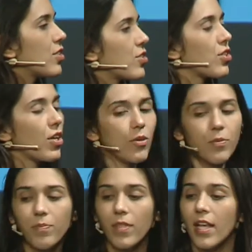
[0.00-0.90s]

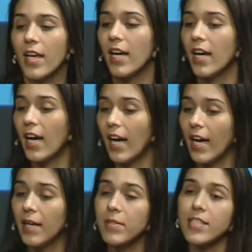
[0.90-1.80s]
So uh,
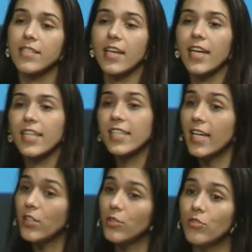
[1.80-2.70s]
I must say
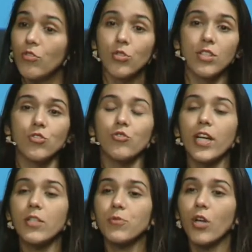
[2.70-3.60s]
thank you to this
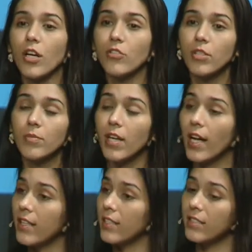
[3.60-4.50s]
great program
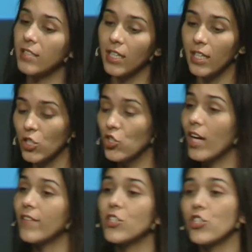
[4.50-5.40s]
called uh,
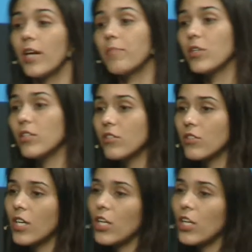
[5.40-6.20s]
Java Champions.